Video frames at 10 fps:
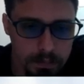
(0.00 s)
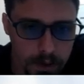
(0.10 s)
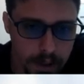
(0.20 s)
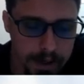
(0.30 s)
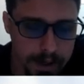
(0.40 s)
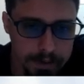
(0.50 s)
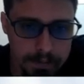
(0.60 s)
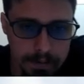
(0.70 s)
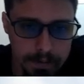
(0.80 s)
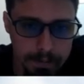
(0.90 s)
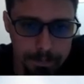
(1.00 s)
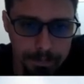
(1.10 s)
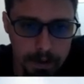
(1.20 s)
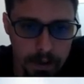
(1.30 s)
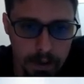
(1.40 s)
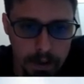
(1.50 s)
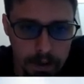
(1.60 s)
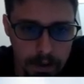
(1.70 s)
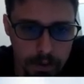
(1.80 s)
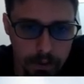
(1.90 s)
And
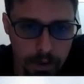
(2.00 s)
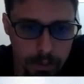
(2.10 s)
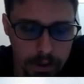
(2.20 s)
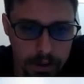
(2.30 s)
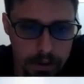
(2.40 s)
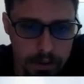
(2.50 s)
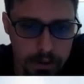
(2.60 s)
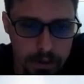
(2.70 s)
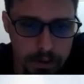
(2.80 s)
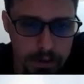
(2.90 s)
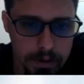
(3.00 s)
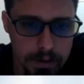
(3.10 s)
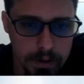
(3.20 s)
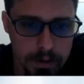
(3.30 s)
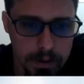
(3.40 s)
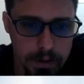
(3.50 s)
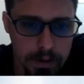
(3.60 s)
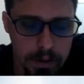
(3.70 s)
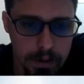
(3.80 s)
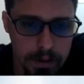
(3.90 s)
so I went here,
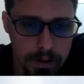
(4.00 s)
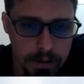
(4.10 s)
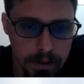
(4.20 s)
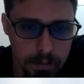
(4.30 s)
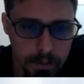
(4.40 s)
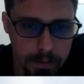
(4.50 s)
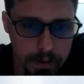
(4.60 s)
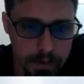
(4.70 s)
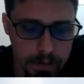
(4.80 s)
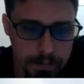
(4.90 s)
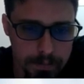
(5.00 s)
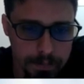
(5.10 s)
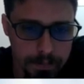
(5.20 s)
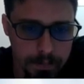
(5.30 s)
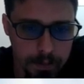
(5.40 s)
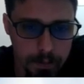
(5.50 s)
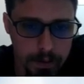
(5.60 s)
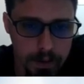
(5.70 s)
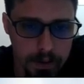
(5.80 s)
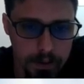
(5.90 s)
then he moves here, move
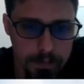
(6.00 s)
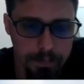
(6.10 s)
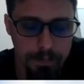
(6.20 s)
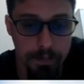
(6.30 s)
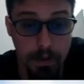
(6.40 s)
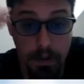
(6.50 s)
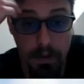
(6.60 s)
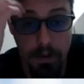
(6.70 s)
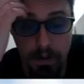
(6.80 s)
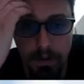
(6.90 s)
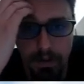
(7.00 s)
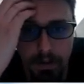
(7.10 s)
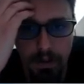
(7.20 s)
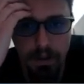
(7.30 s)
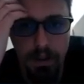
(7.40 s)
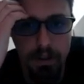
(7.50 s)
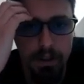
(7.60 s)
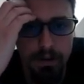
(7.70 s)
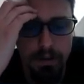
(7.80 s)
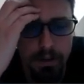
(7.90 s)
here. I'll get
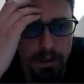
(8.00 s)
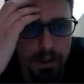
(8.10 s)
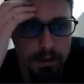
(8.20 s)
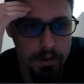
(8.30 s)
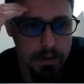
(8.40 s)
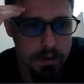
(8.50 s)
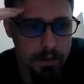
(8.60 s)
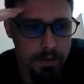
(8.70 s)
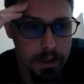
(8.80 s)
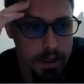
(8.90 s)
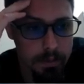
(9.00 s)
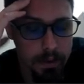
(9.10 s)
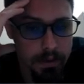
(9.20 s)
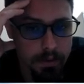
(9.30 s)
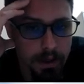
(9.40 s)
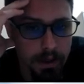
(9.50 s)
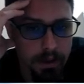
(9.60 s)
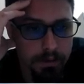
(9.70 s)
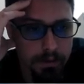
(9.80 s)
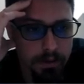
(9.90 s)
into the analysis of the database
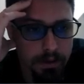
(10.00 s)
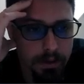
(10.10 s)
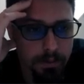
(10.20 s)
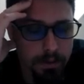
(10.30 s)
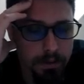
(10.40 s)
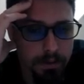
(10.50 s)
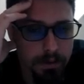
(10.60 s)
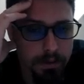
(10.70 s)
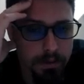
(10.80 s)
and the computer